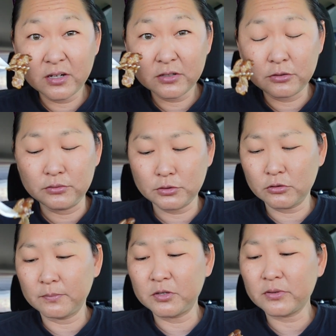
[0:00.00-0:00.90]
there to
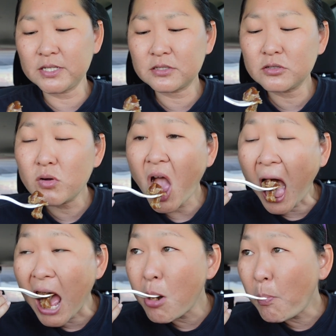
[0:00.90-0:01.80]
soak up the rice too.
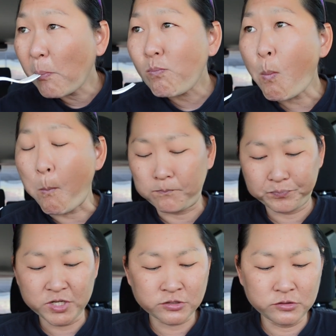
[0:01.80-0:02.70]

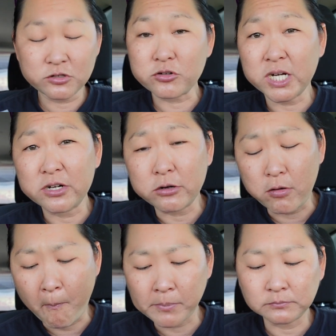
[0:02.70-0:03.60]
It doesn't look dry at all.